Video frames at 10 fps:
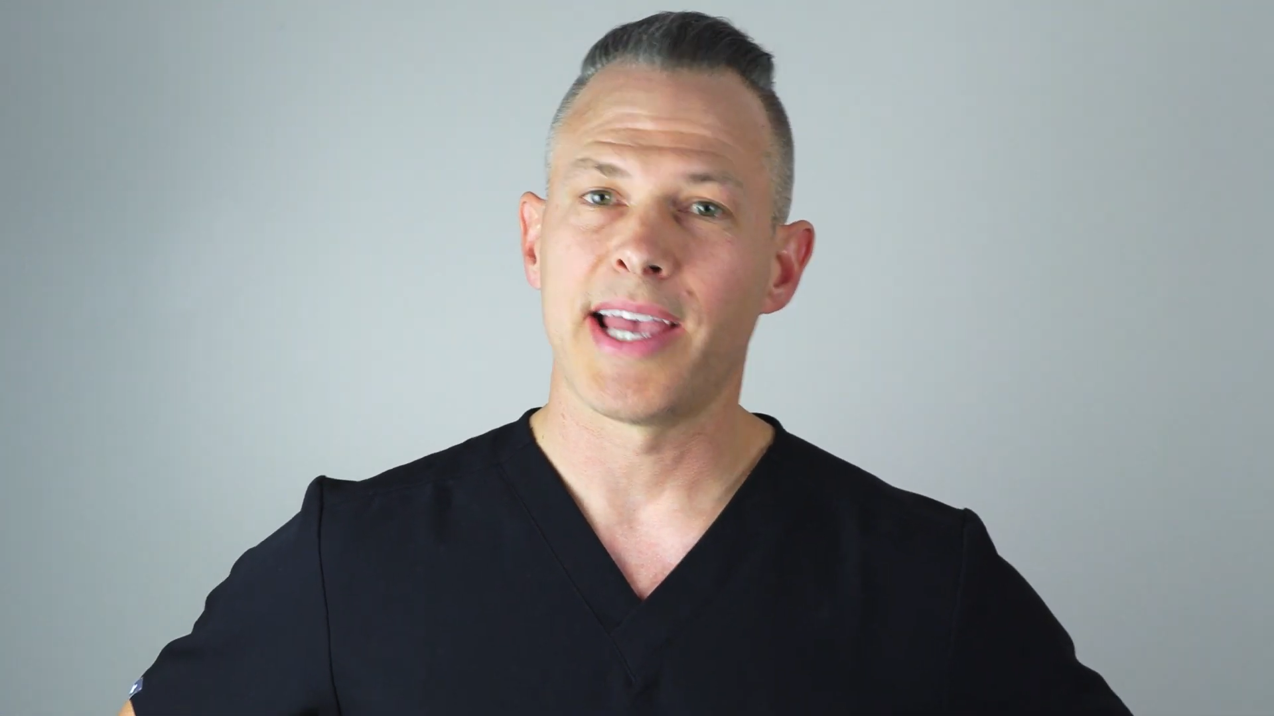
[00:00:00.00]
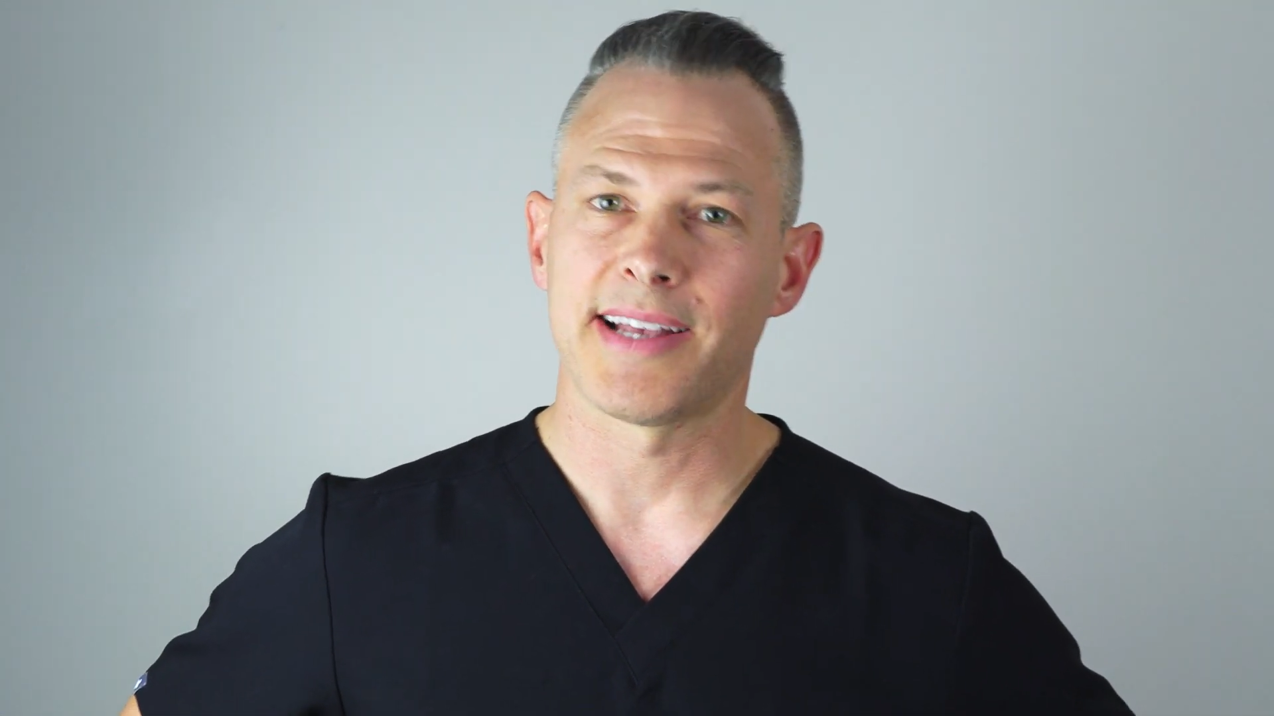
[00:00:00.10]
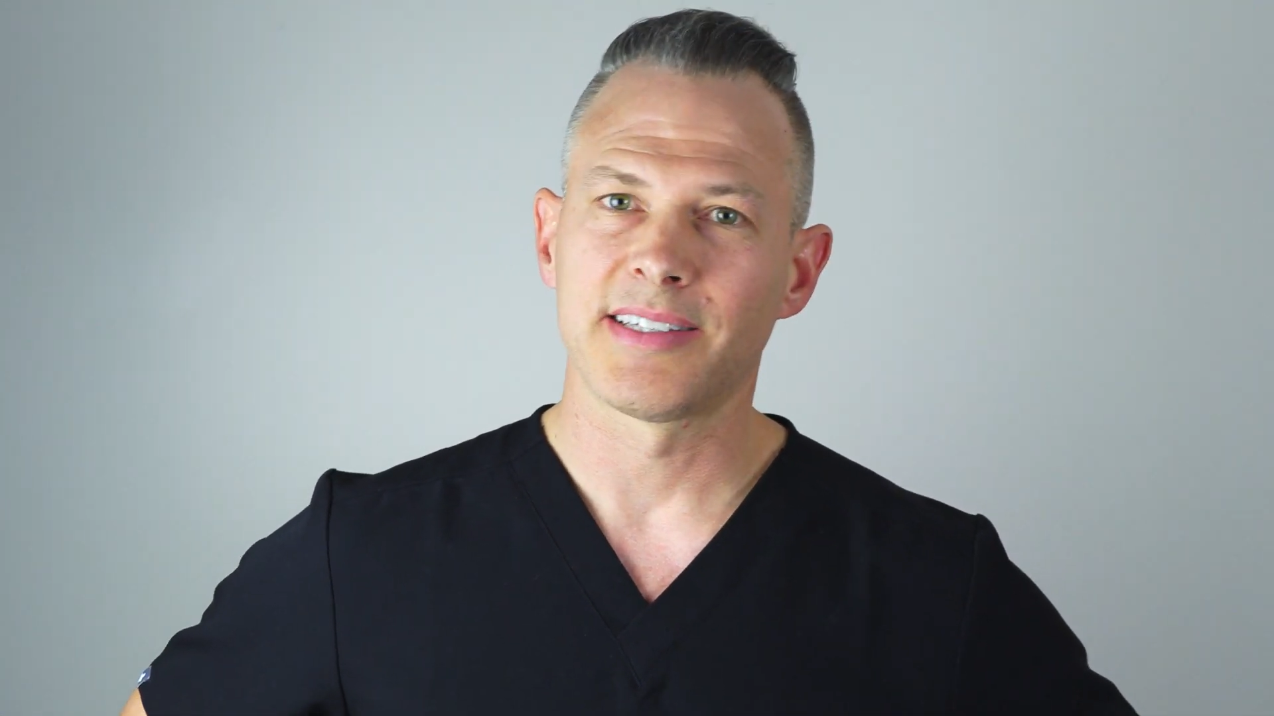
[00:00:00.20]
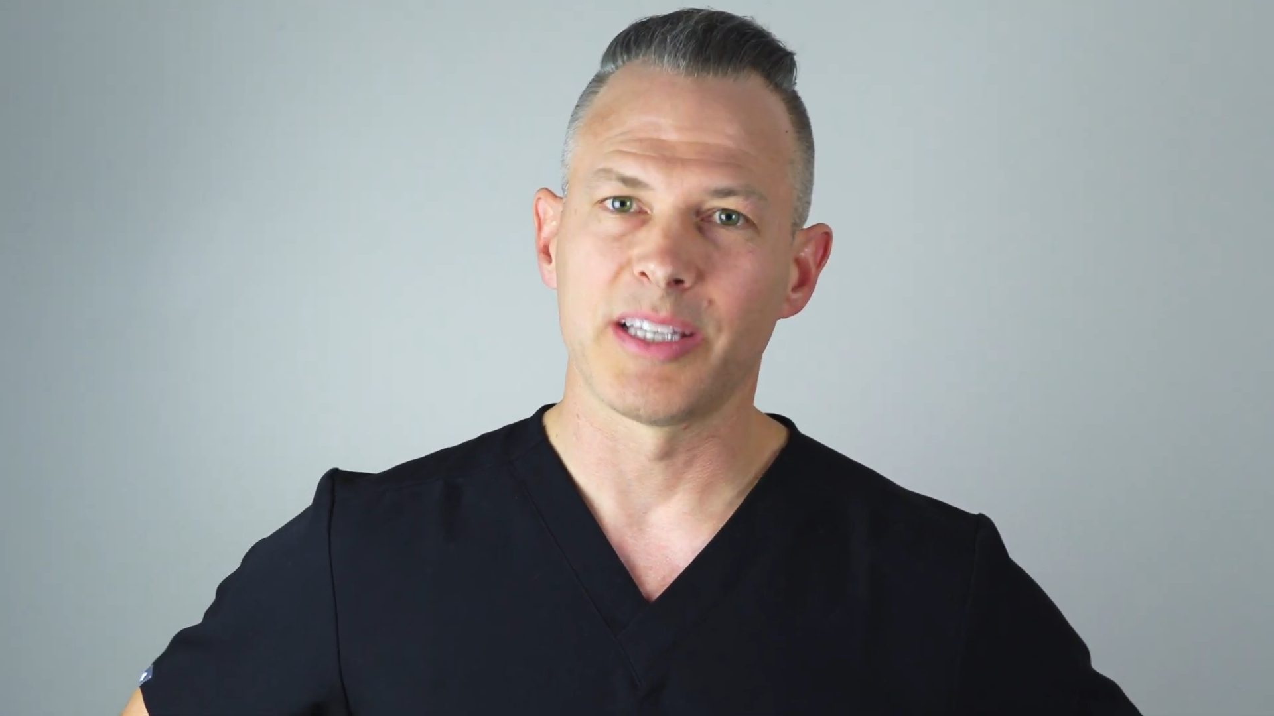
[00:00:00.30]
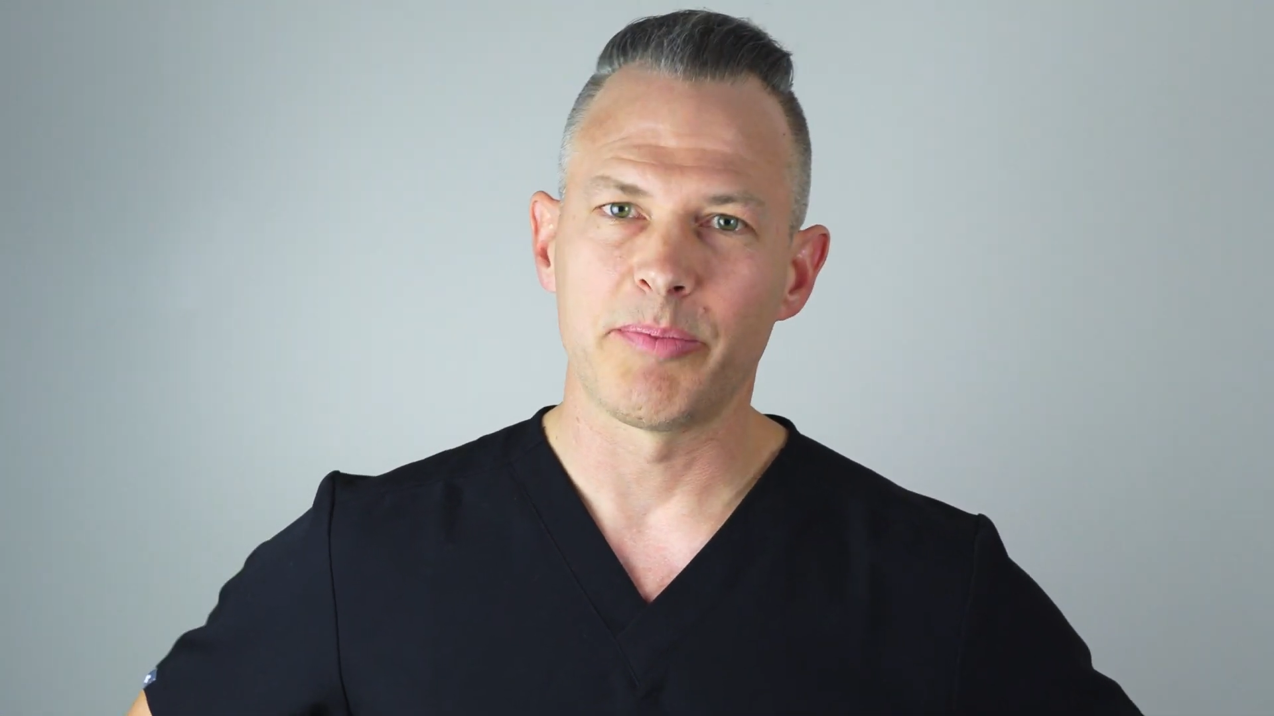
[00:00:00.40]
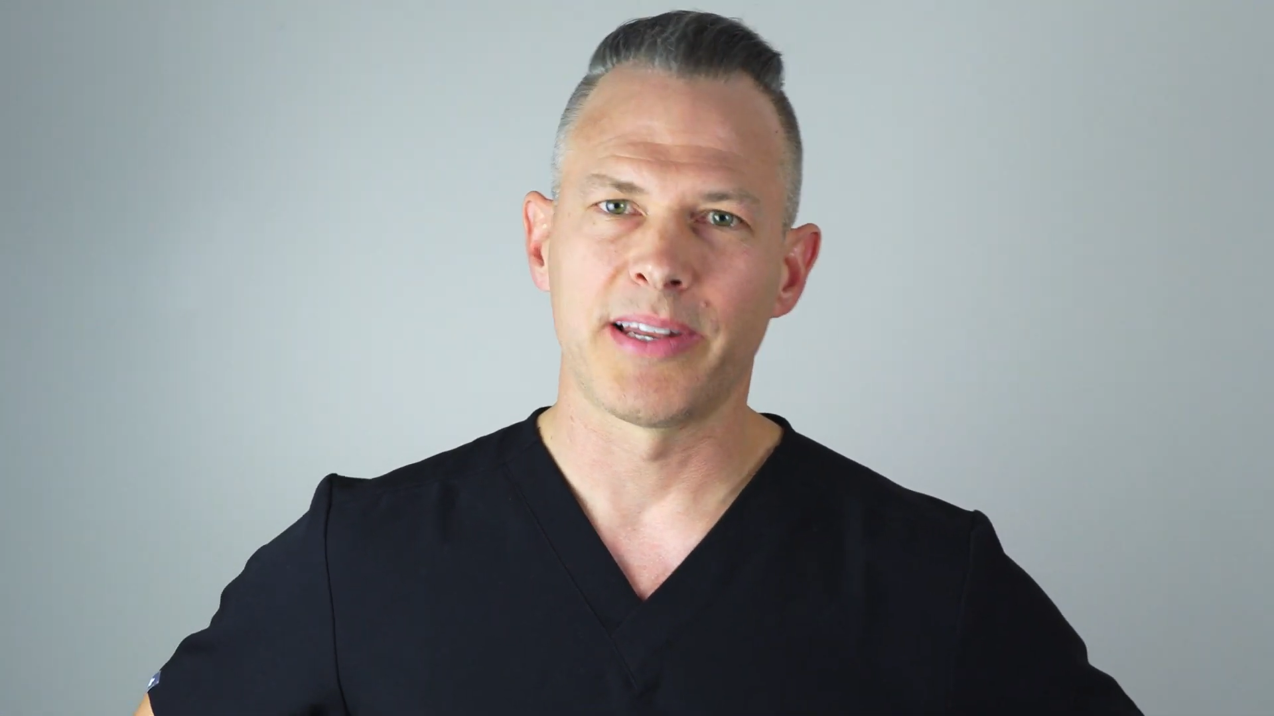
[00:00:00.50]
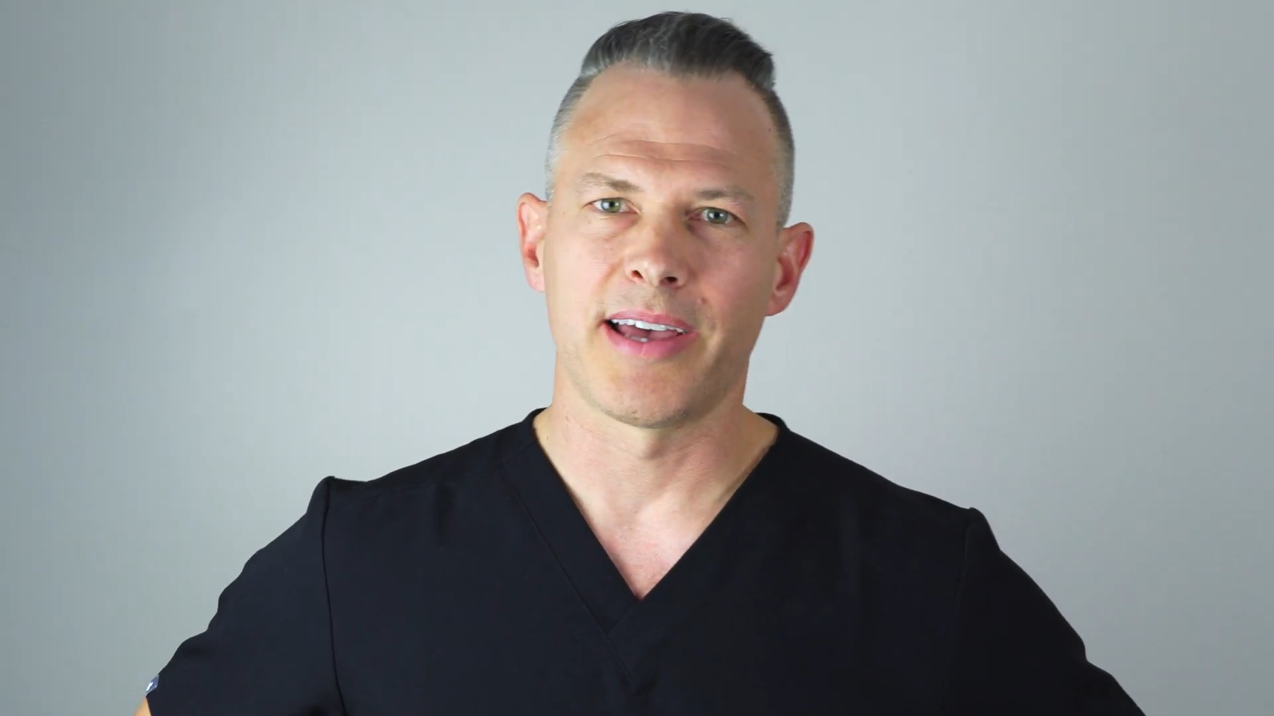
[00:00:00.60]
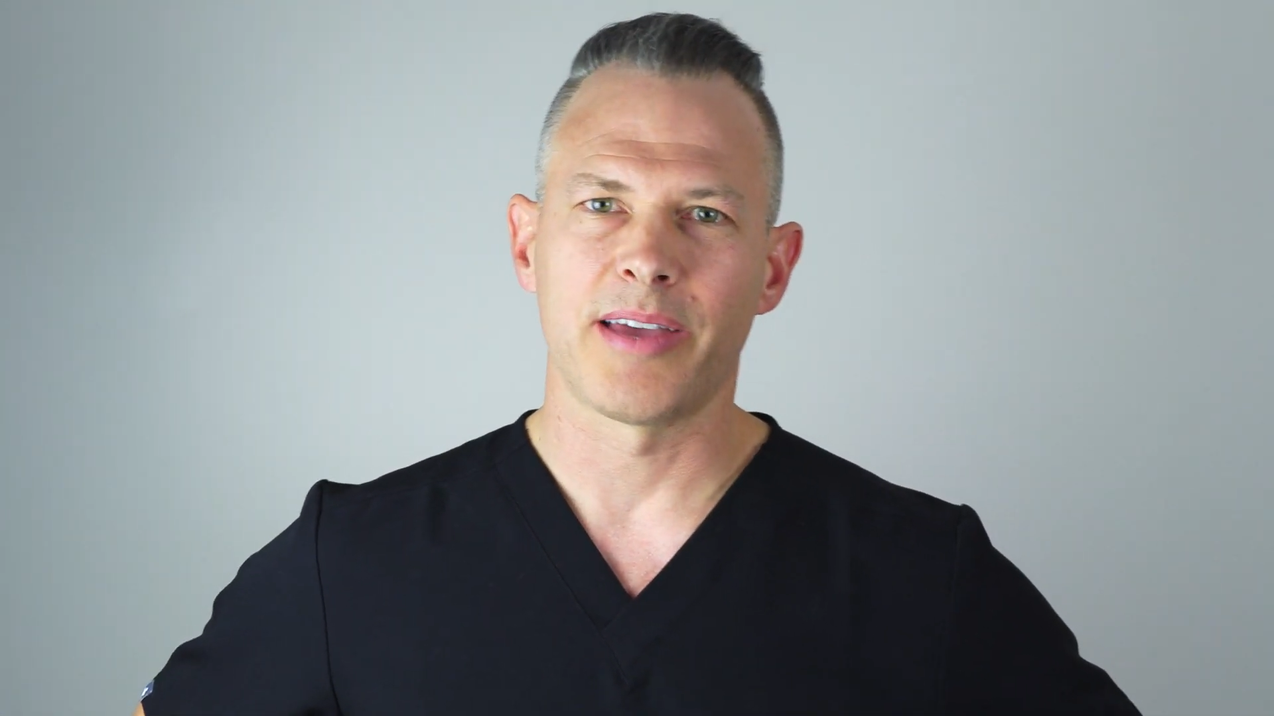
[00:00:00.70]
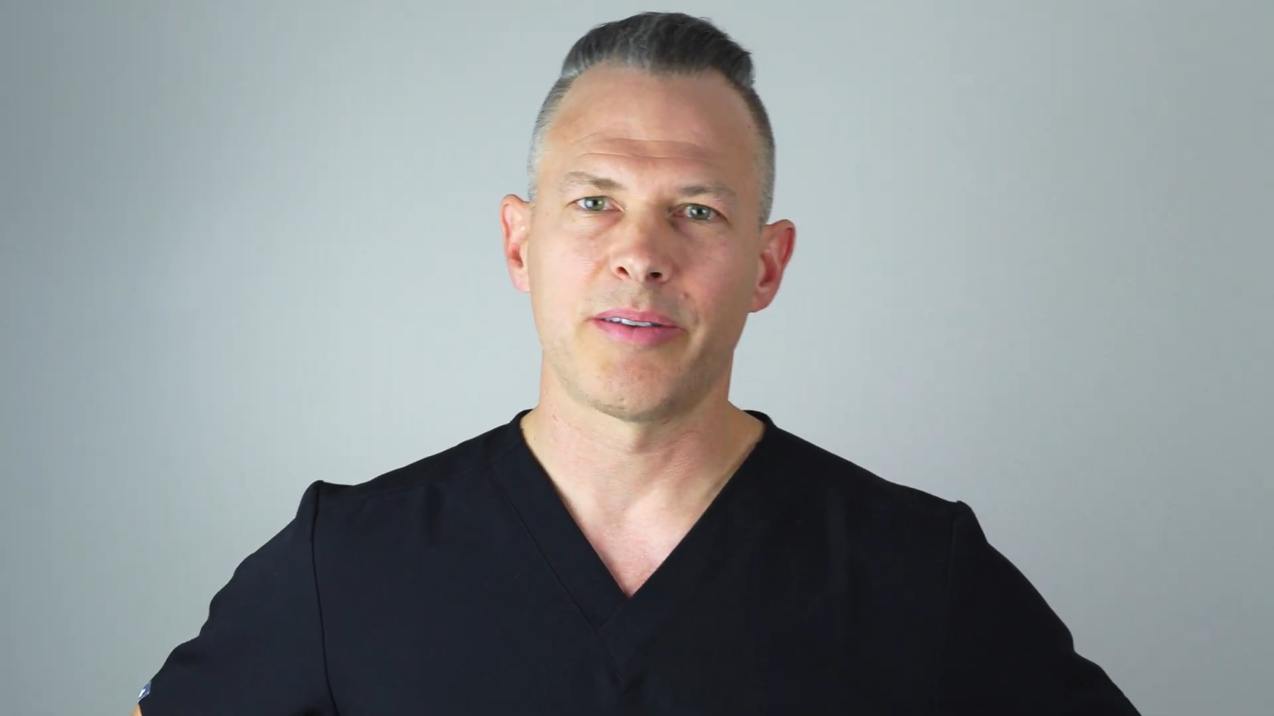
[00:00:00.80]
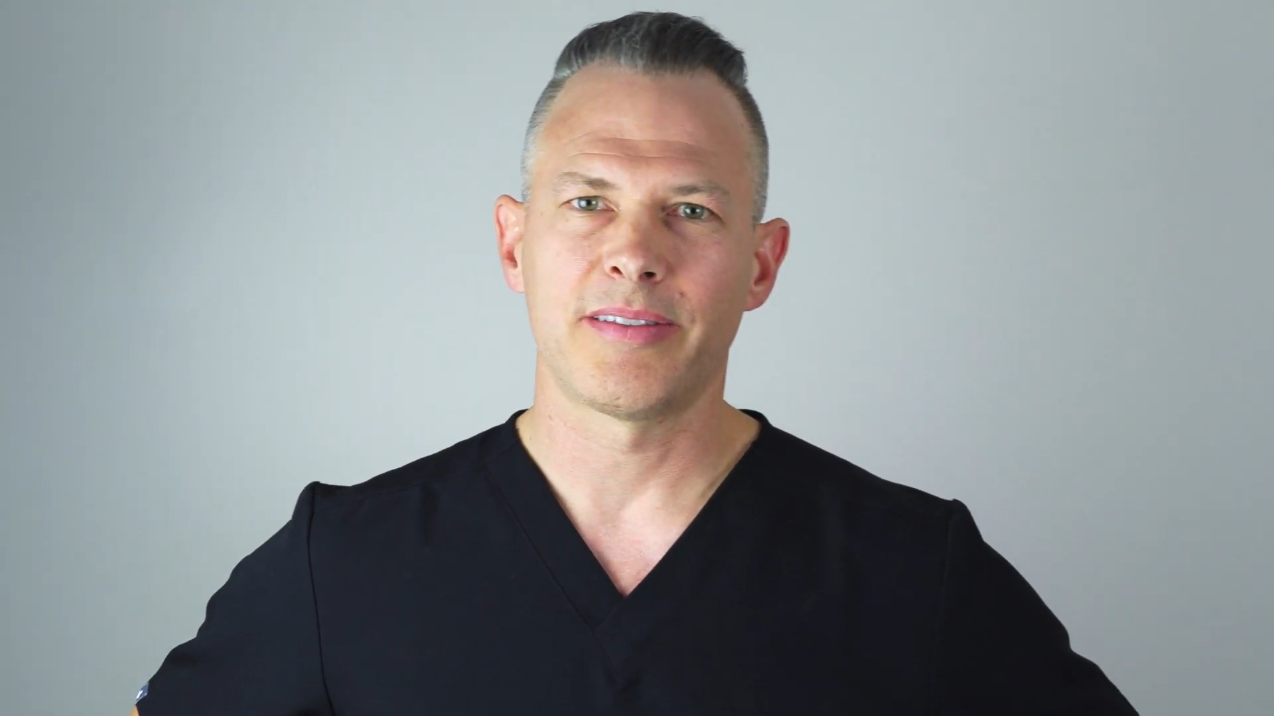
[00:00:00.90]
can't sleep at
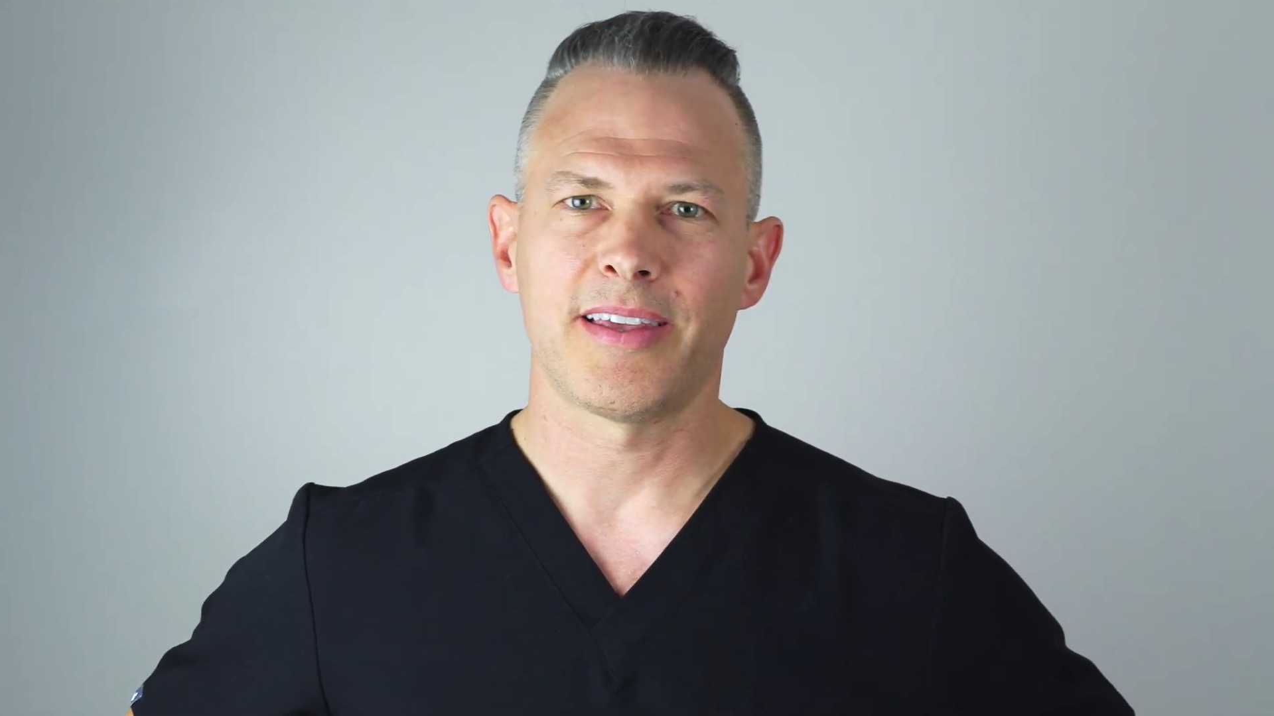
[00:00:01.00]
night